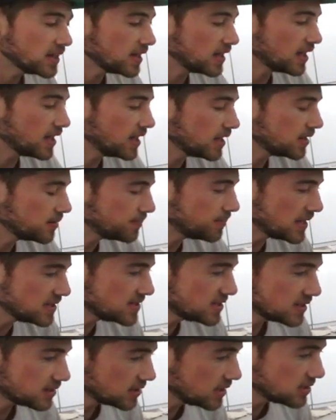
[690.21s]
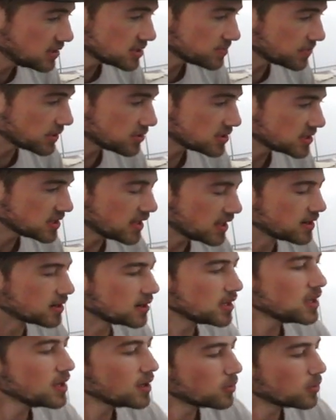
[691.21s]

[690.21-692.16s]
and basically the splitter is done.